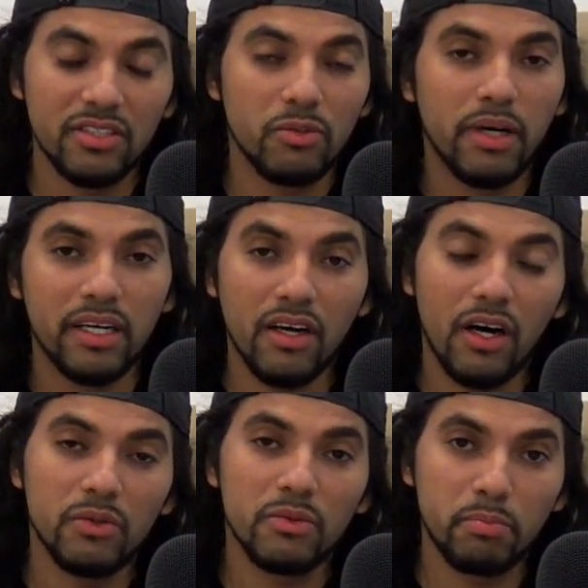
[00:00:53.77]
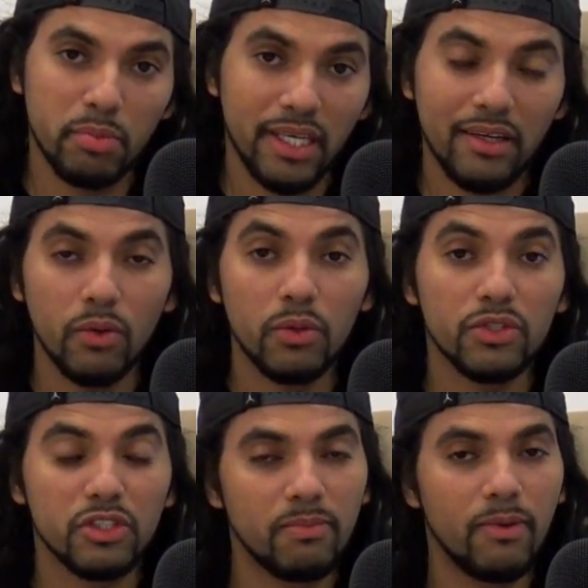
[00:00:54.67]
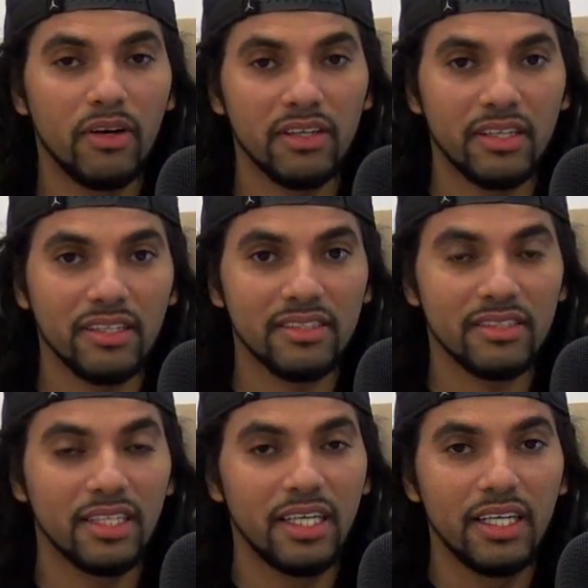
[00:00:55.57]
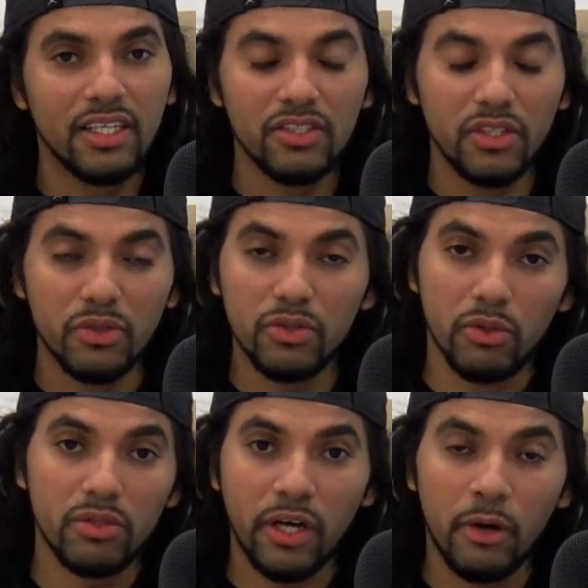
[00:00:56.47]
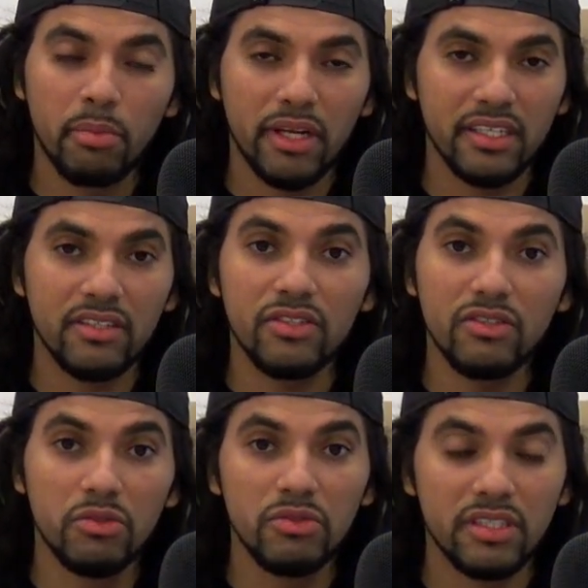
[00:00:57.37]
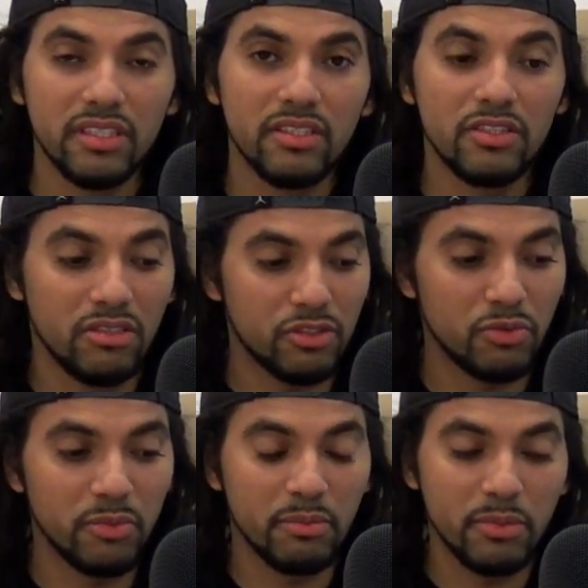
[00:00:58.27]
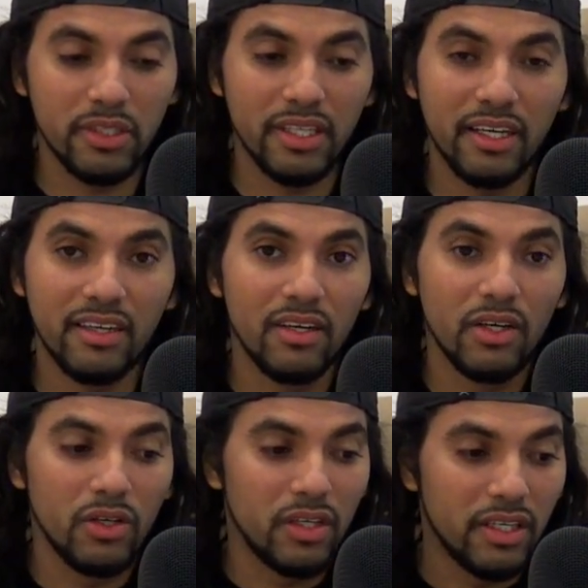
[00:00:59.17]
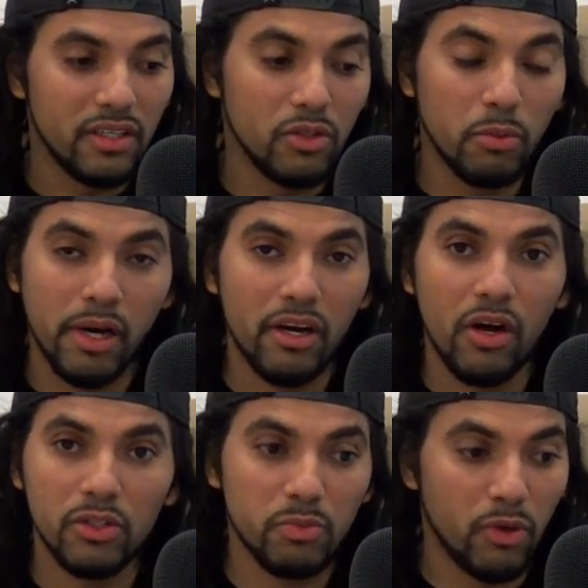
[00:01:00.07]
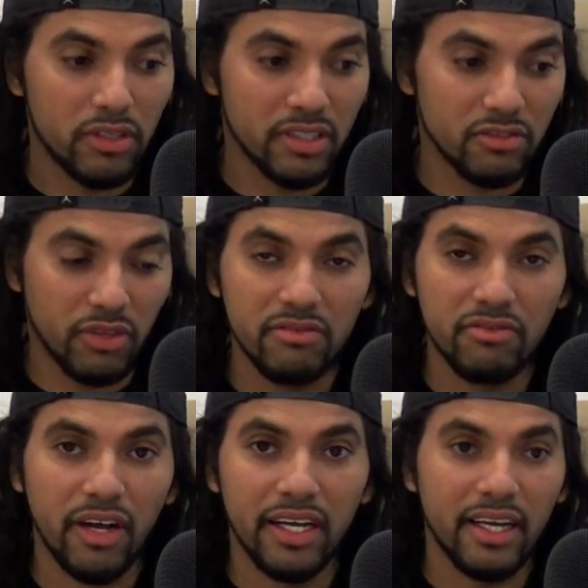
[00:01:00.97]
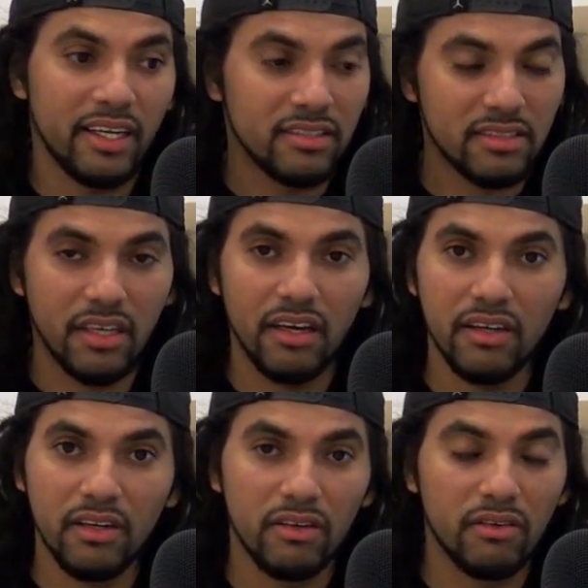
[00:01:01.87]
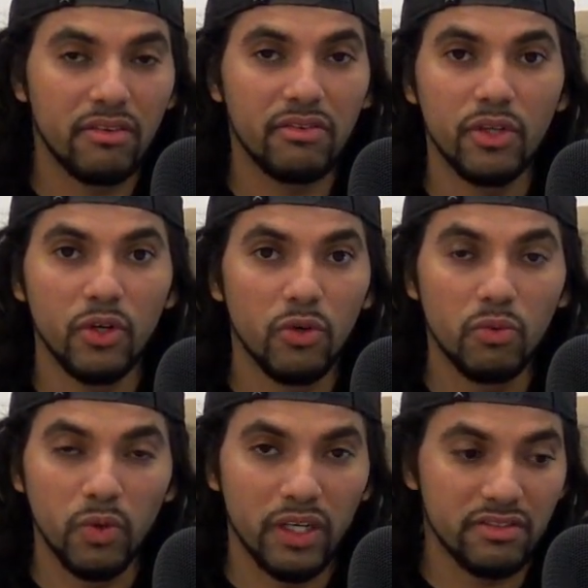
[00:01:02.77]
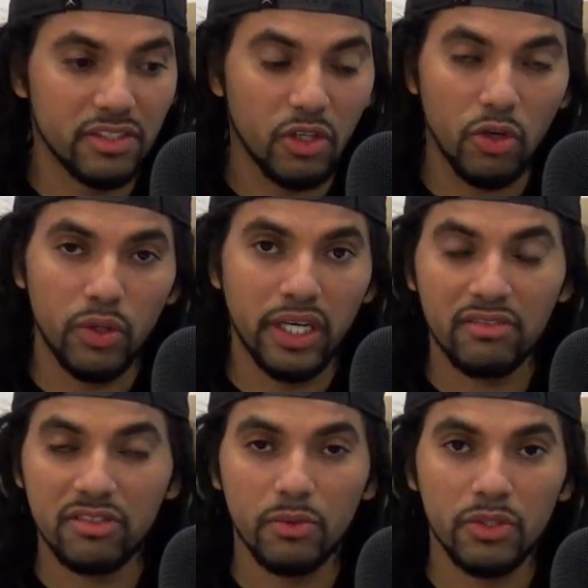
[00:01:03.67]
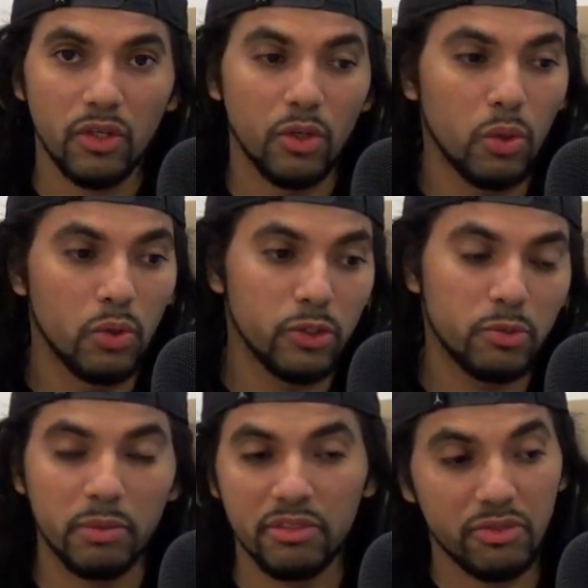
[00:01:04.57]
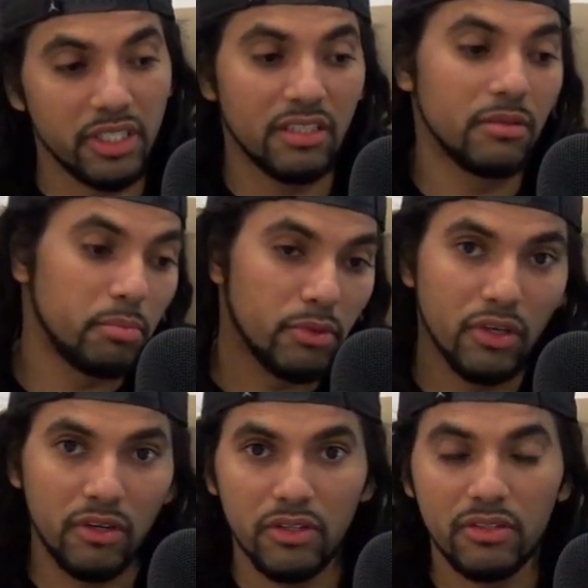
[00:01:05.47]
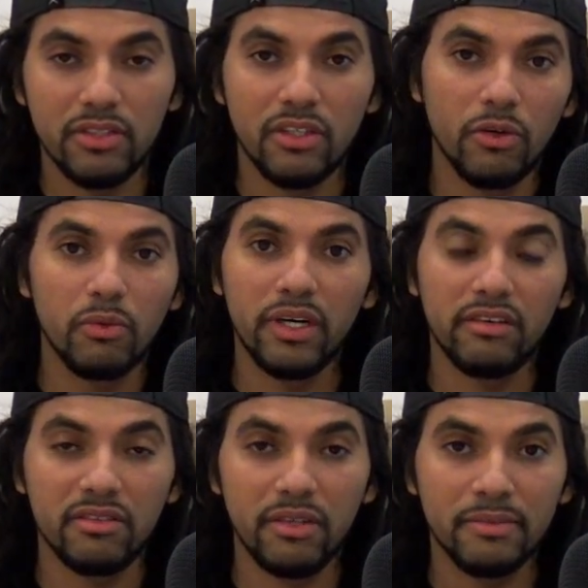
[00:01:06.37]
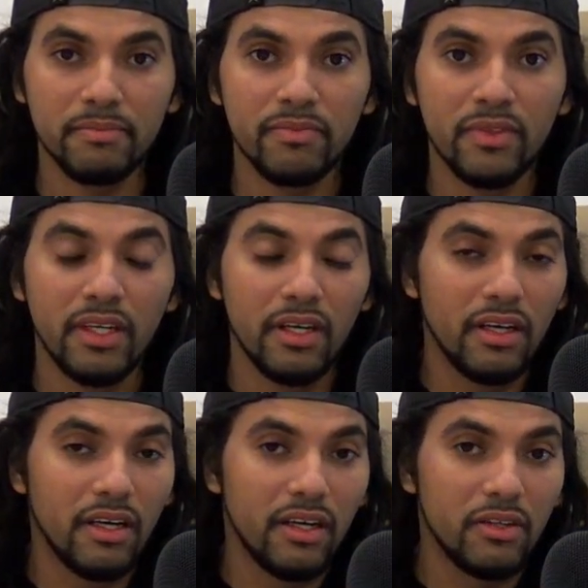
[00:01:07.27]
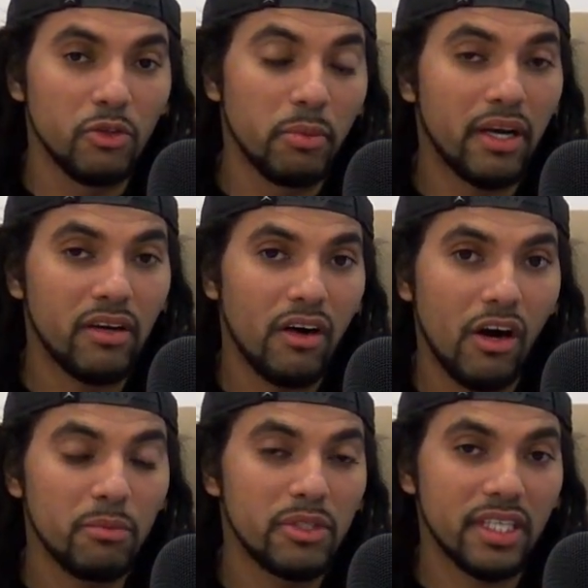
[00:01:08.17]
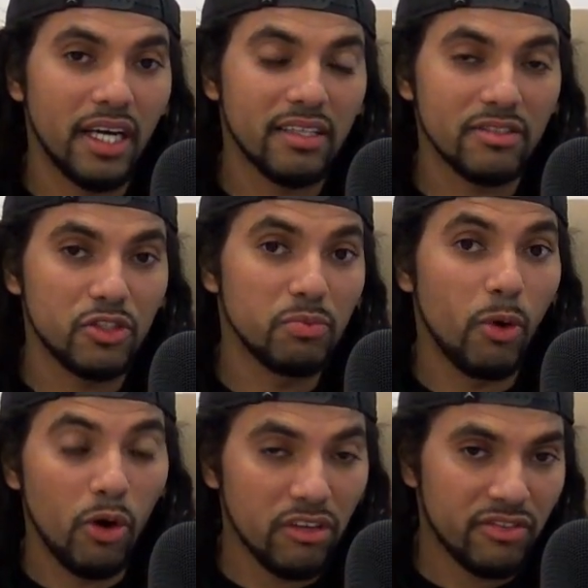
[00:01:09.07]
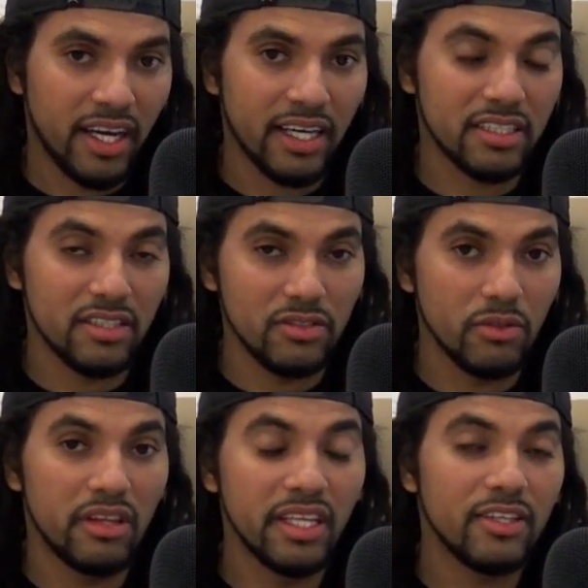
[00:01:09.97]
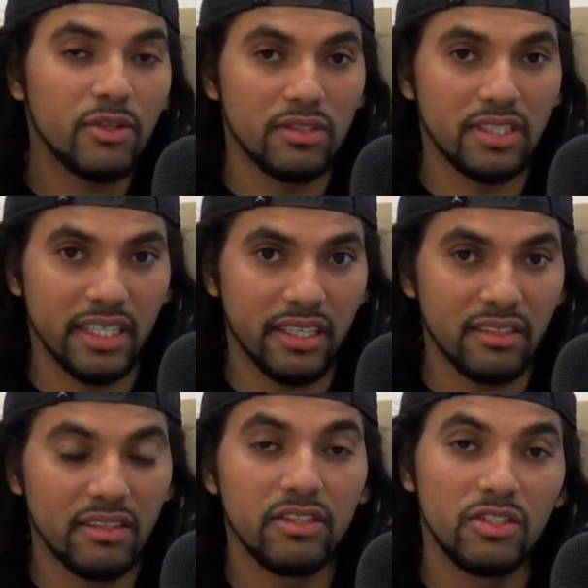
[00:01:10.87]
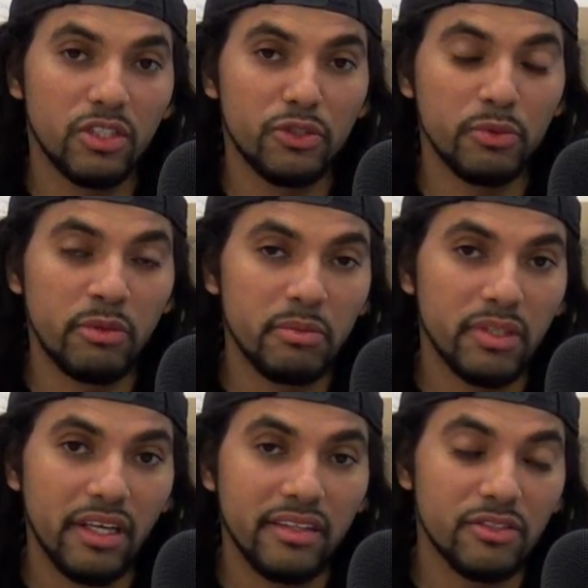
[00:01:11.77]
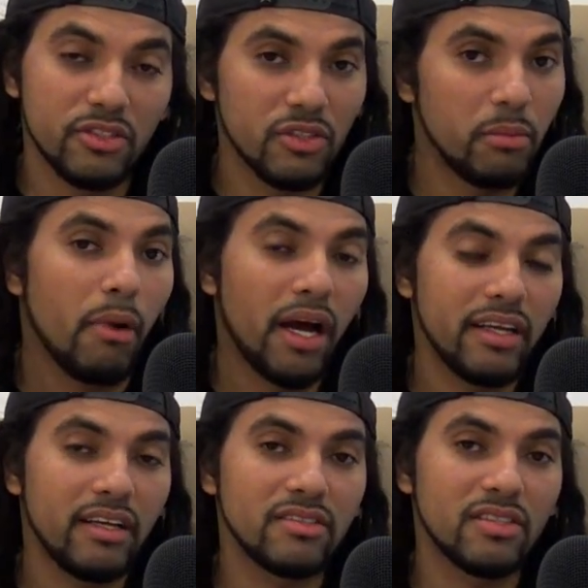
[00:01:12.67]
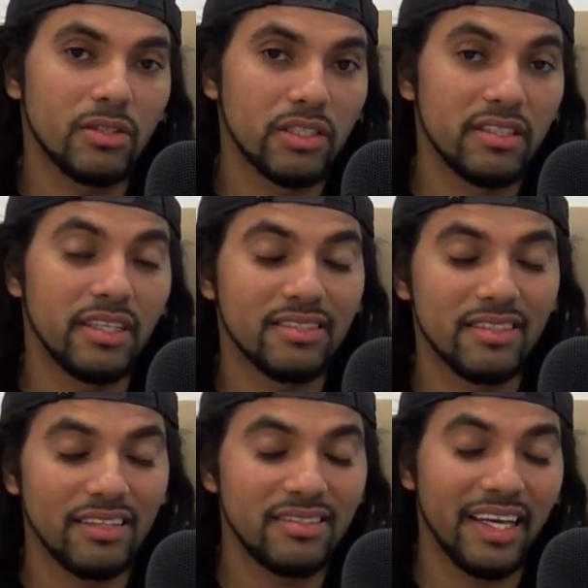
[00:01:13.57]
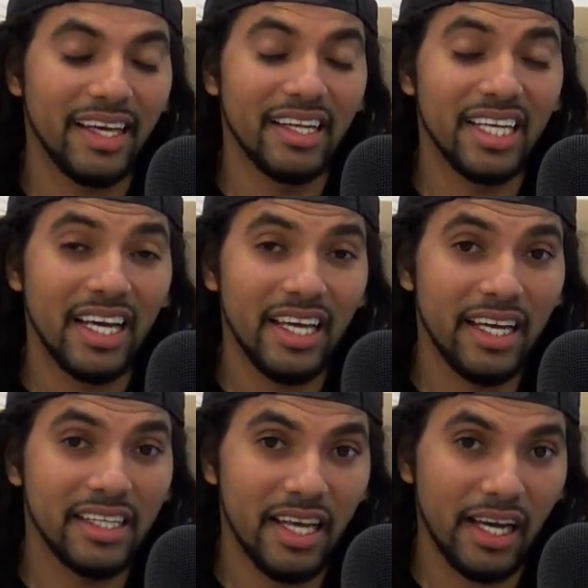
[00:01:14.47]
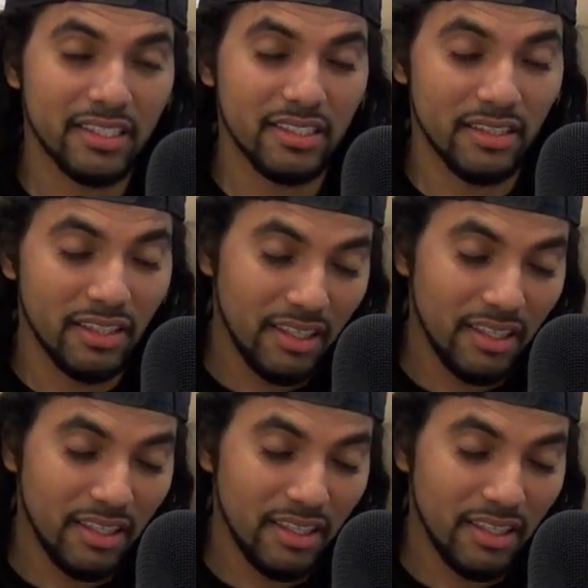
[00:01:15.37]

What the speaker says: No matter how big or small it is, don't downplay it. Use it. Just remember that no matter how small it is, Finance, health, whatever you're going after with your goals, maybe reading a book or, whatever, right? No matter how much small of an action you think you're taking, just remember that there's somebody else out there that's not taking any action.